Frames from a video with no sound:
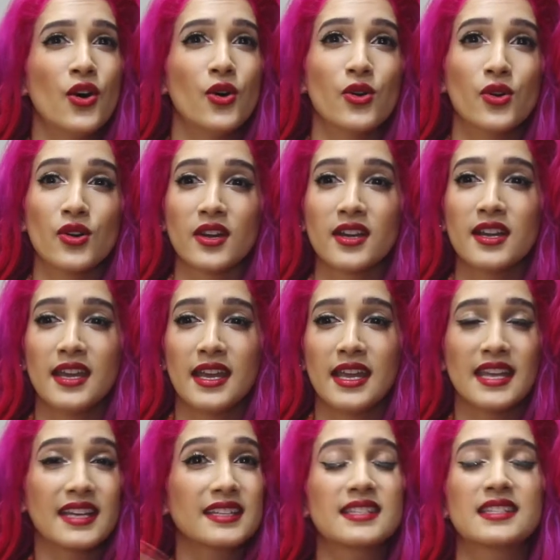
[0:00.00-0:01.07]
or
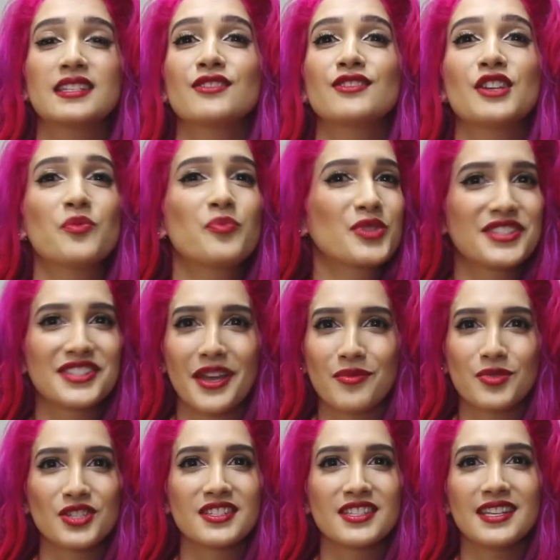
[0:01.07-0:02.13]
exterior
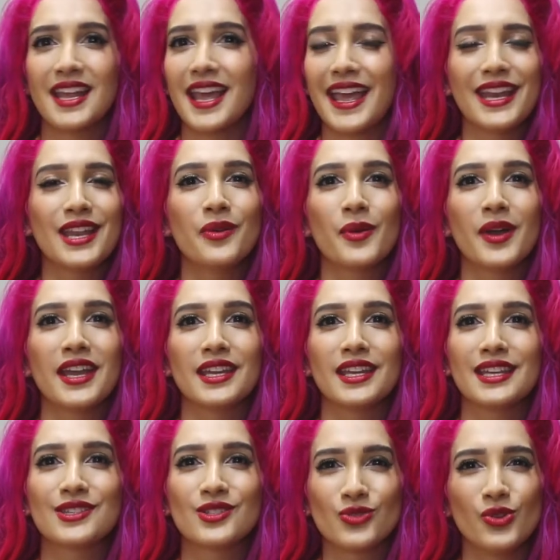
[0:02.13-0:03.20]
perceptions in any way.
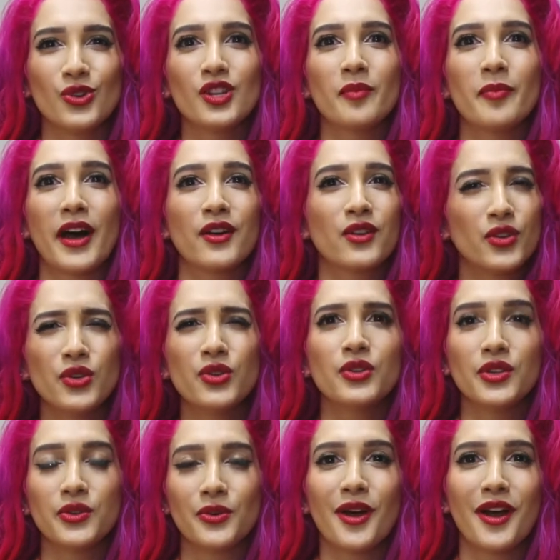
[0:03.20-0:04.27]
It's all about who
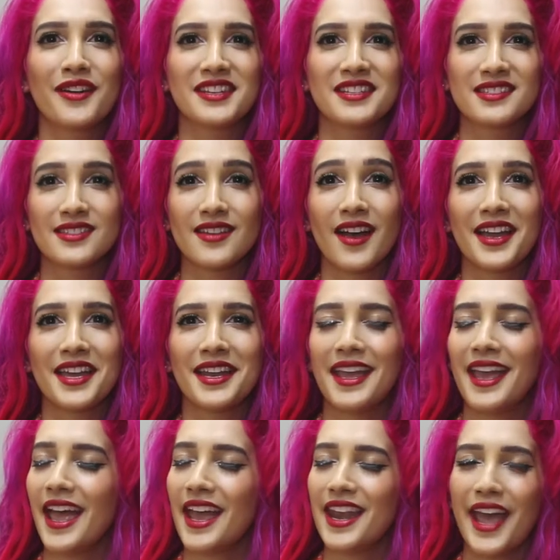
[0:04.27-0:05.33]
you are inside
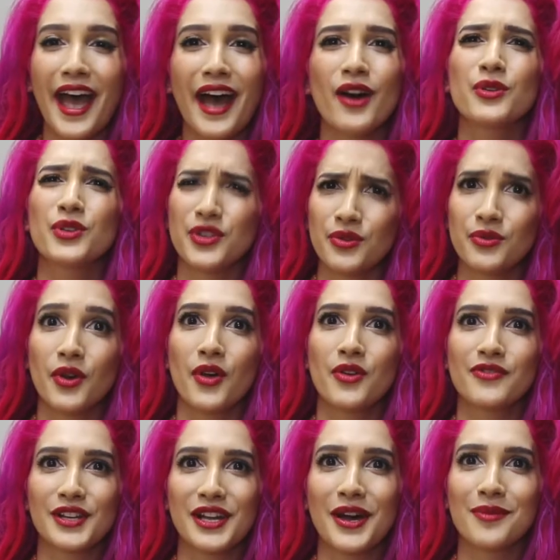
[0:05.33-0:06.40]
and how you
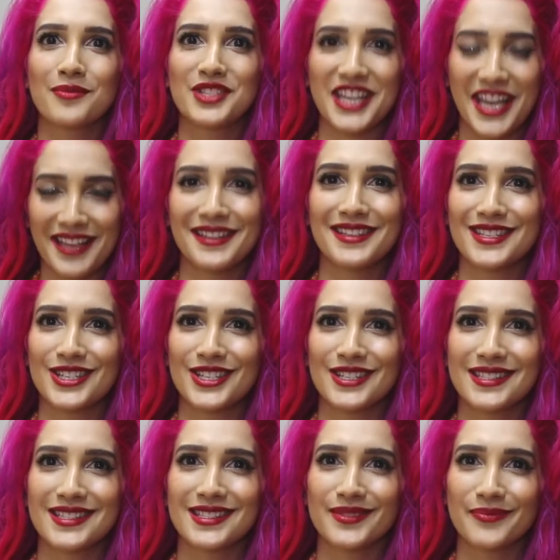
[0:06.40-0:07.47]
overcome
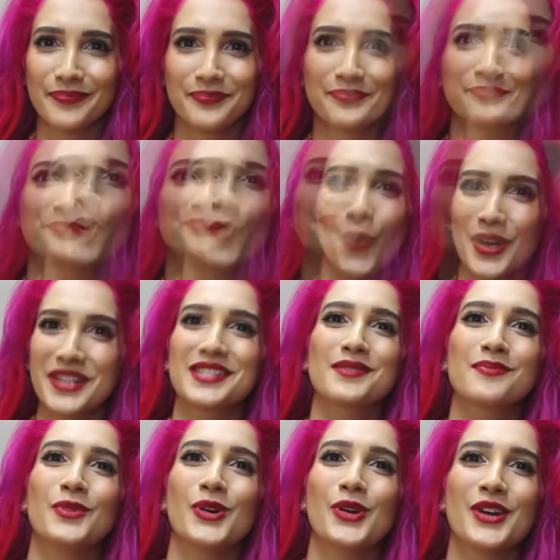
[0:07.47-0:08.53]
challenges.
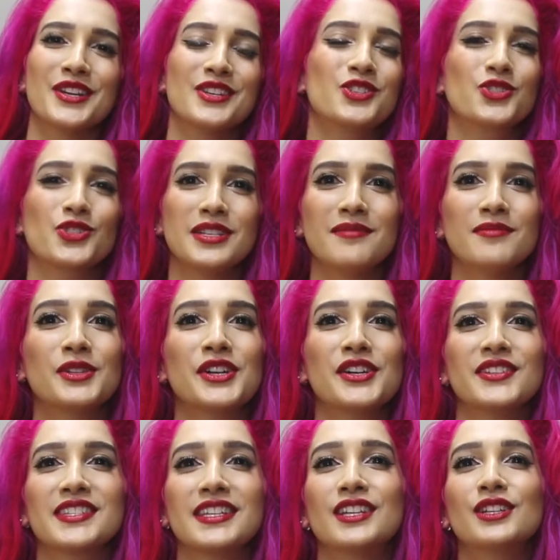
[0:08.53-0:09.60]
What's more,
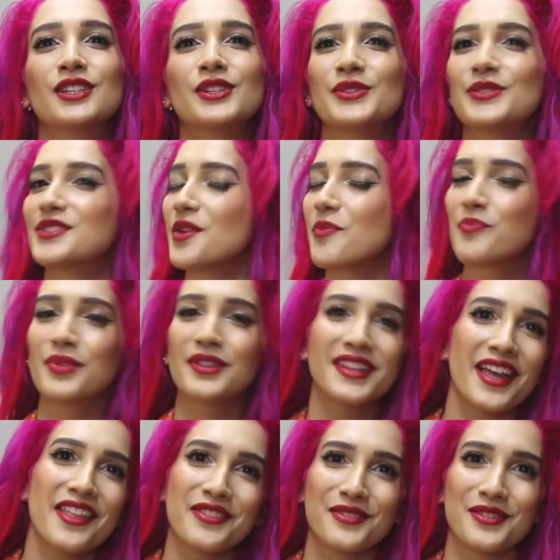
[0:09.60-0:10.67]
DreamGirls includes a
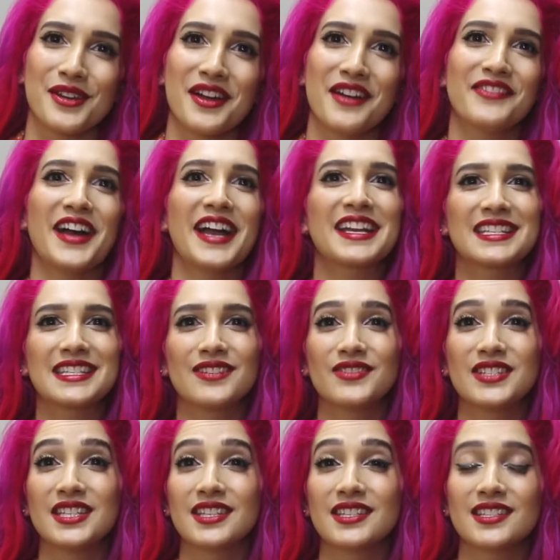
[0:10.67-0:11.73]
plethora of
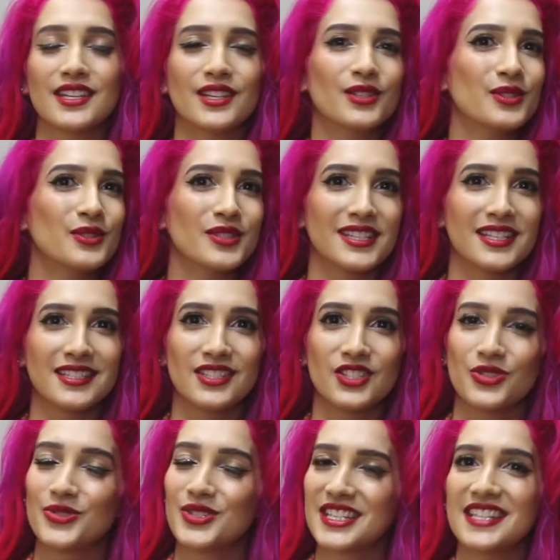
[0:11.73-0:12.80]
activities, including
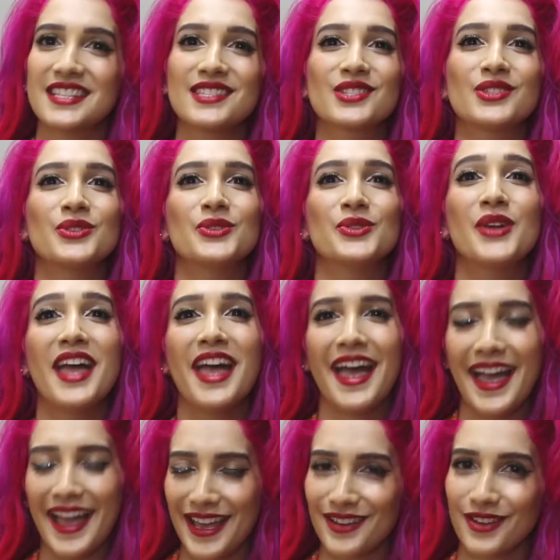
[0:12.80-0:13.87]
jujitsu
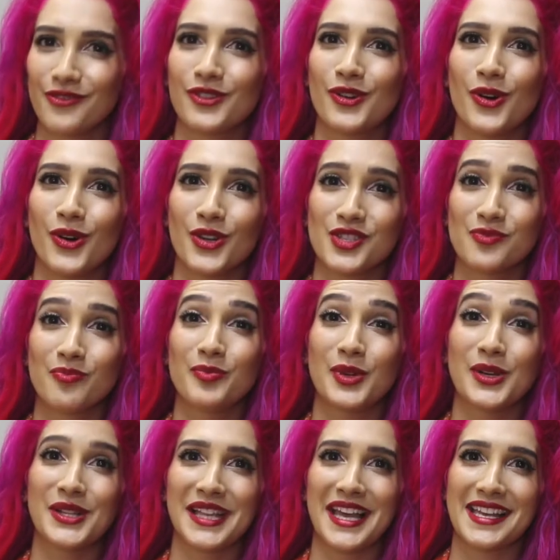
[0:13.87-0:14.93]
and, of course,
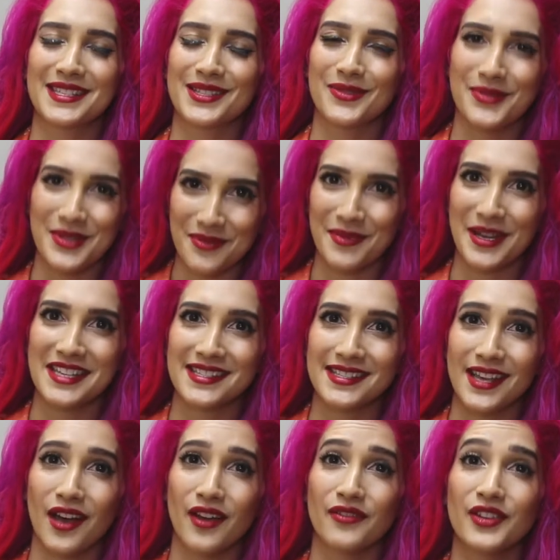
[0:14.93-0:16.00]
burlesque with
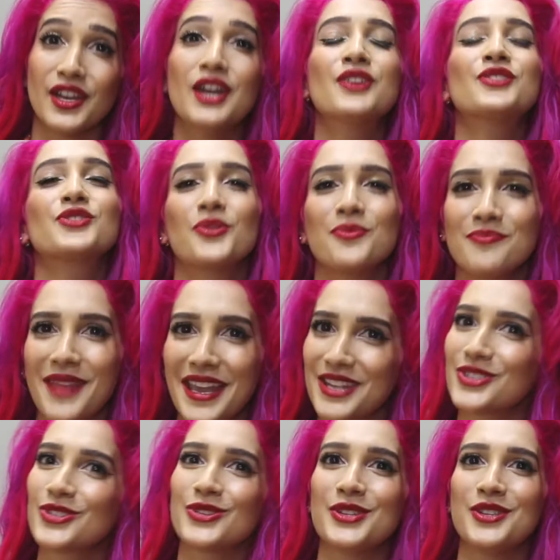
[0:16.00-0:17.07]
myself. So
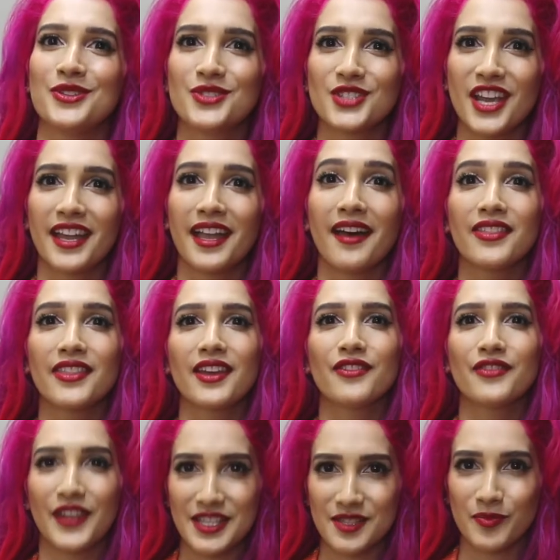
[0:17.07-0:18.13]
make sure you check out their
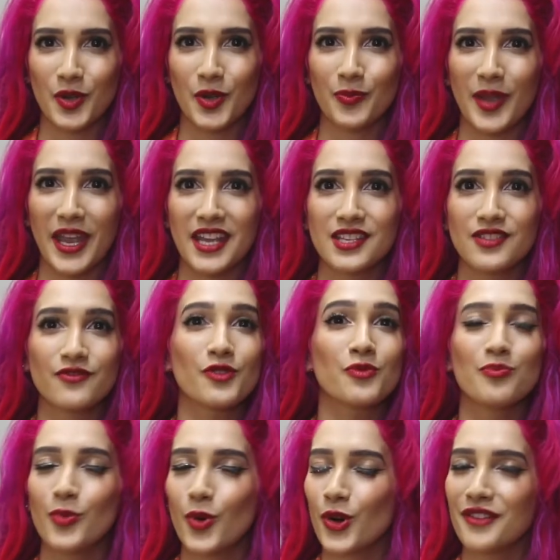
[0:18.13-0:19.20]
Facebook page for
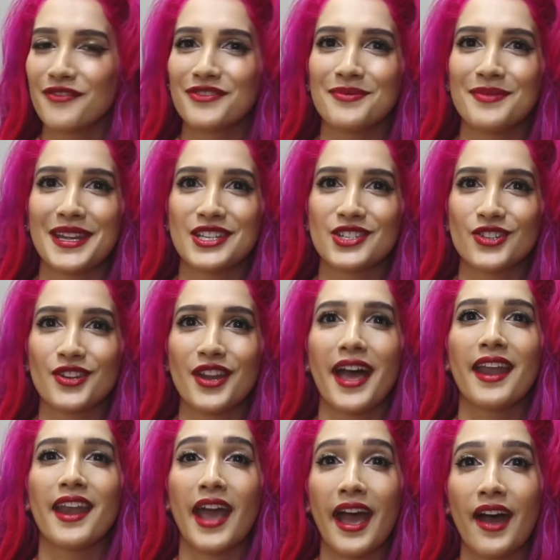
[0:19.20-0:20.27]
more information
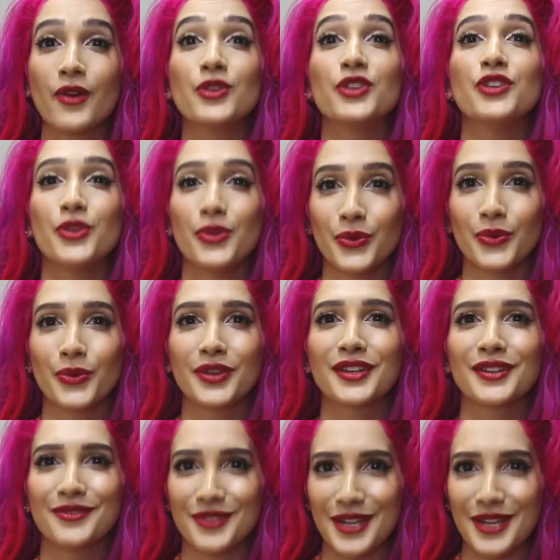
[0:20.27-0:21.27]
on how you can